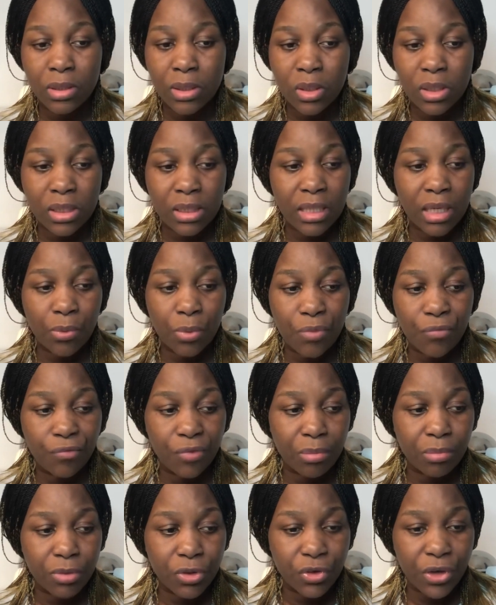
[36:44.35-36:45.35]
stay away
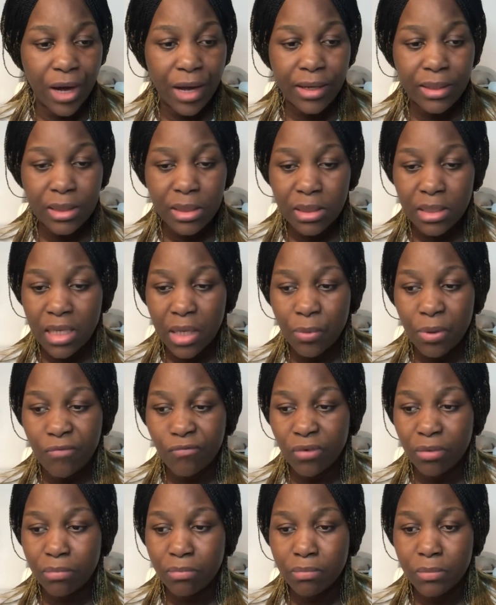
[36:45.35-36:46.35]
from drugs, stay away
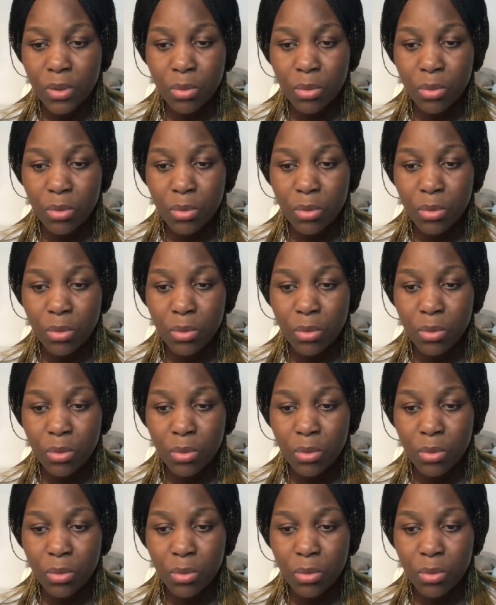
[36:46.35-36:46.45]
from